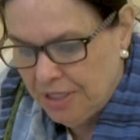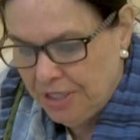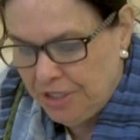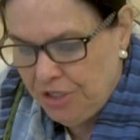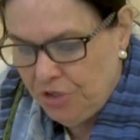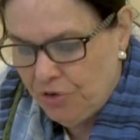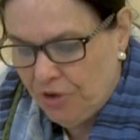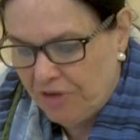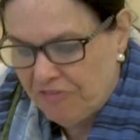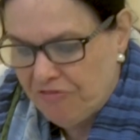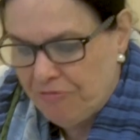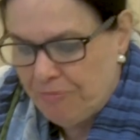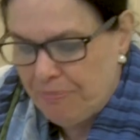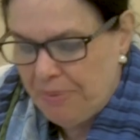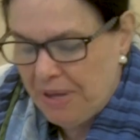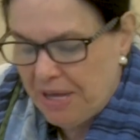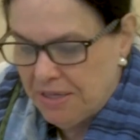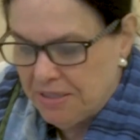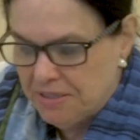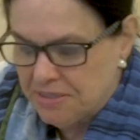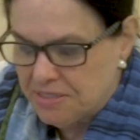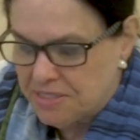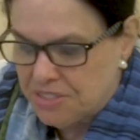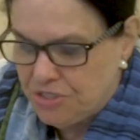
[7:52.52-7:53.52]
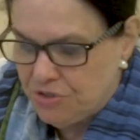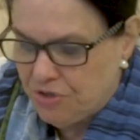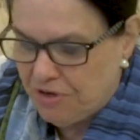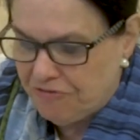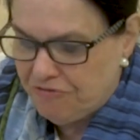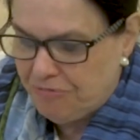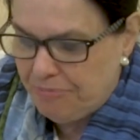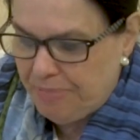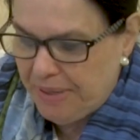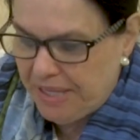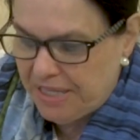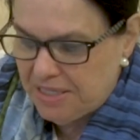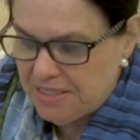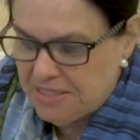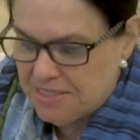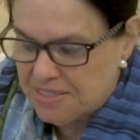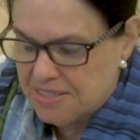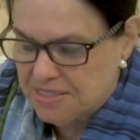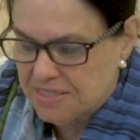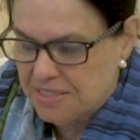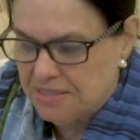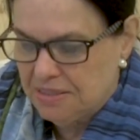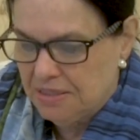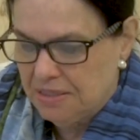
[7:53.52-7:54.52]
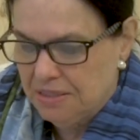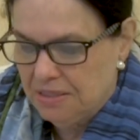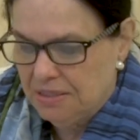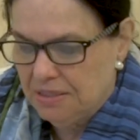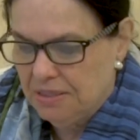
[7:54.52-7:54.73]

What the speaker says: You have bunks, you have beds